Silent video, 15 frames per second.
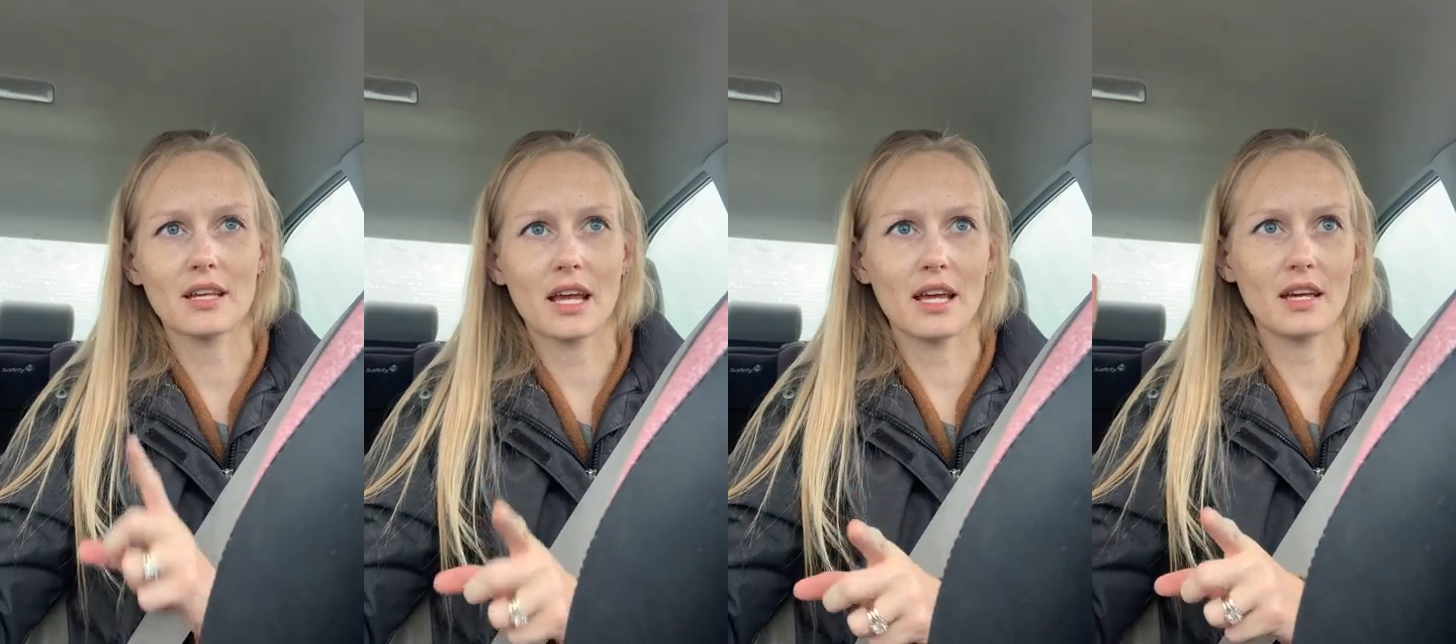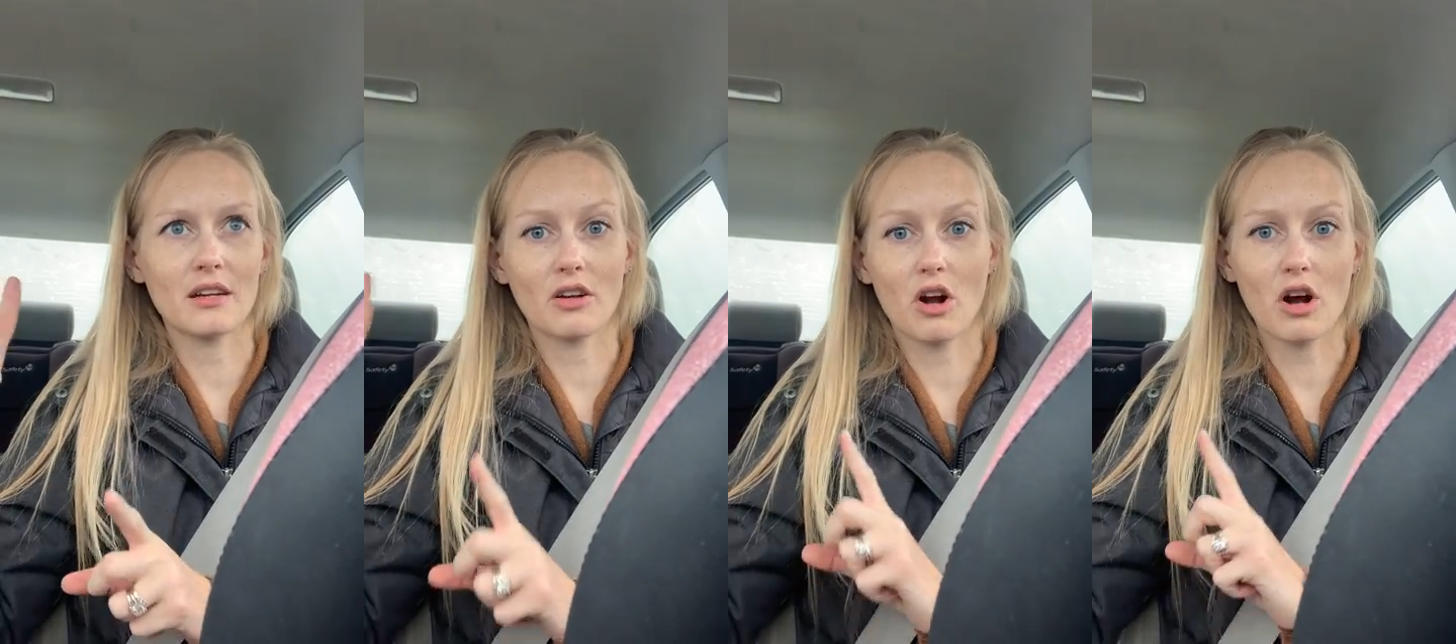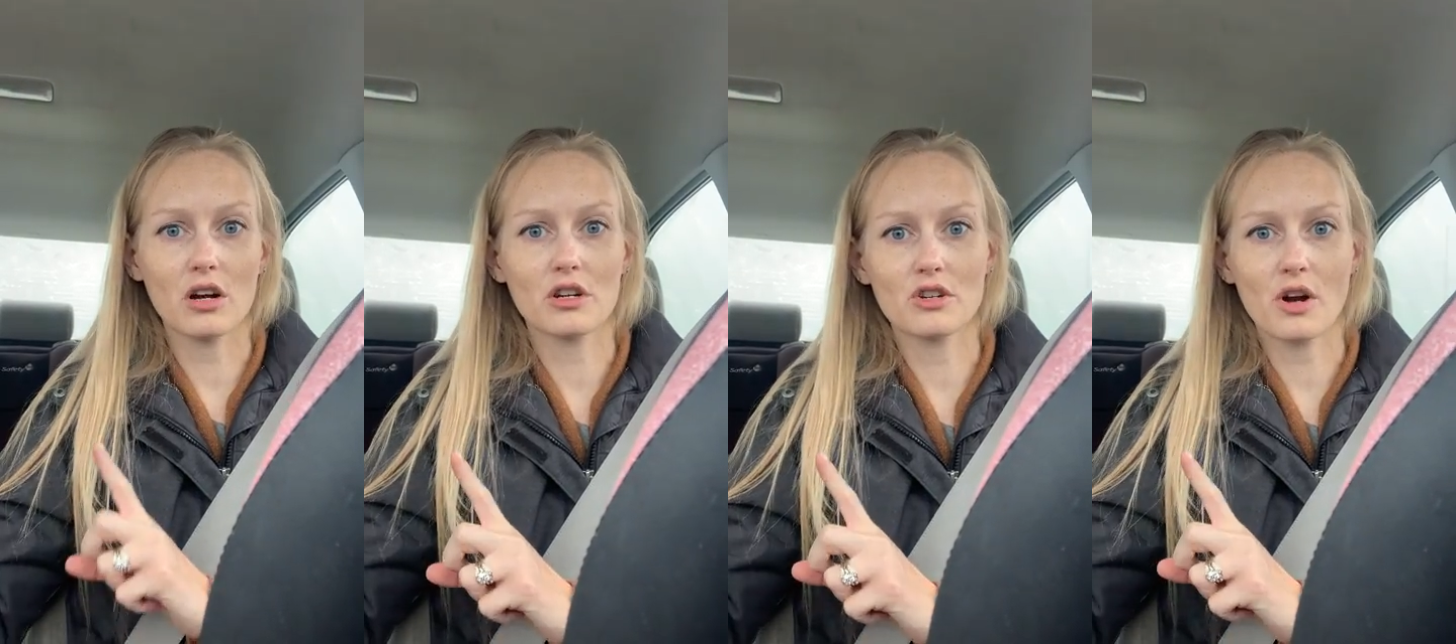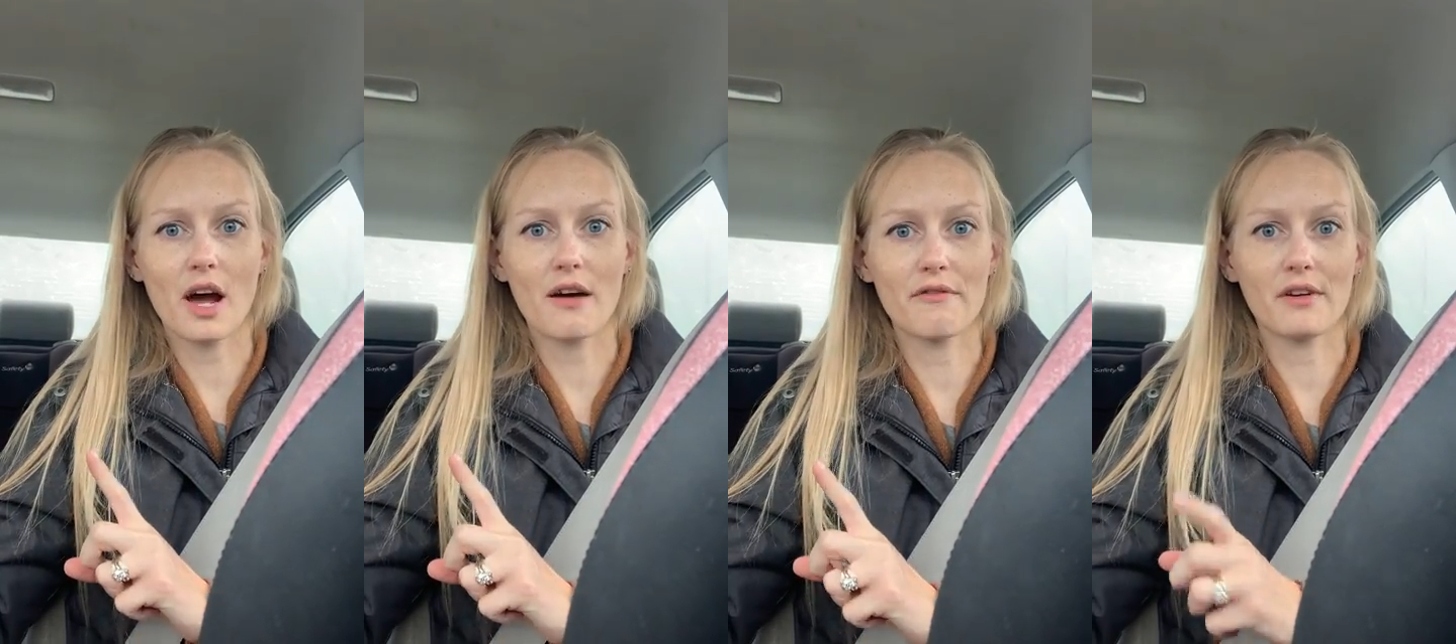and car
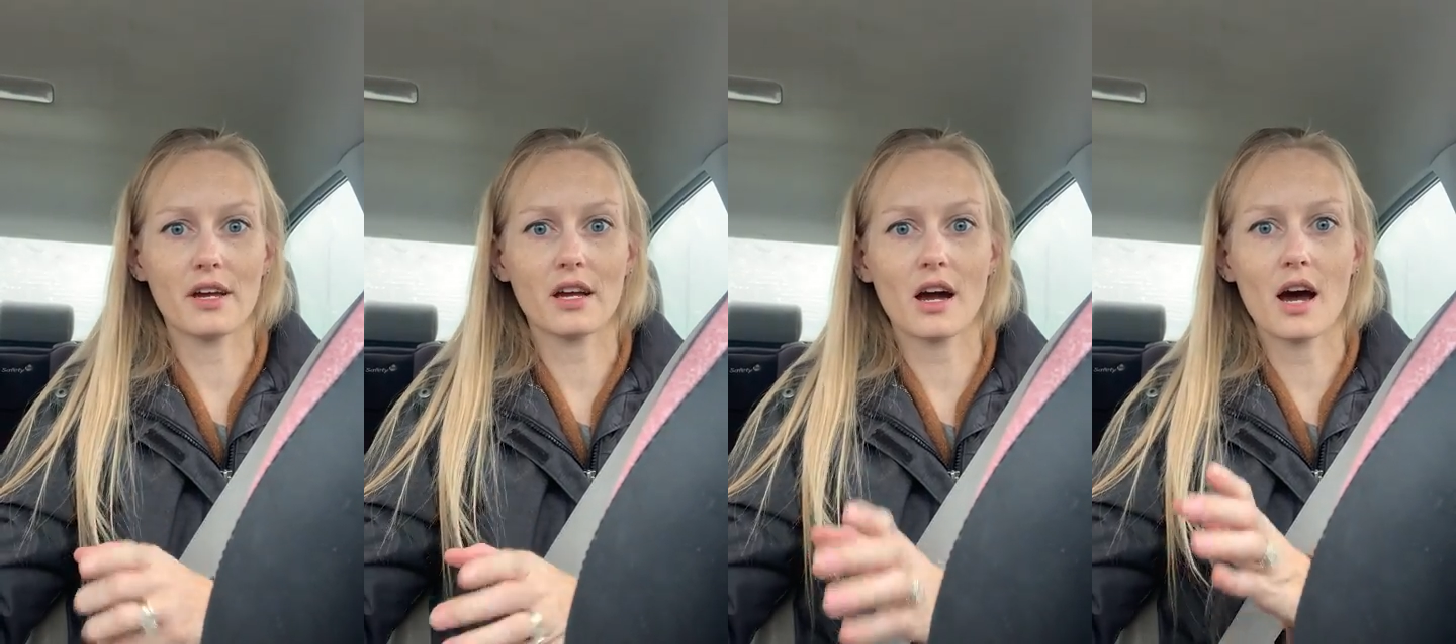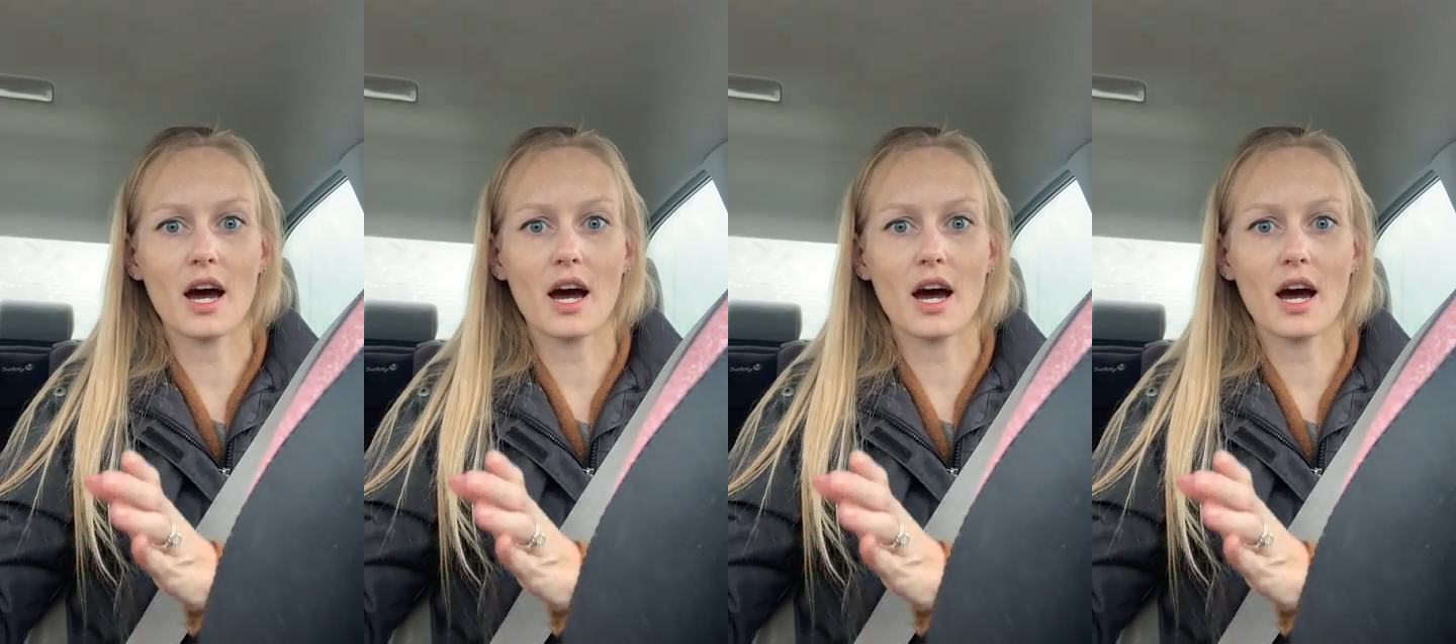traffic,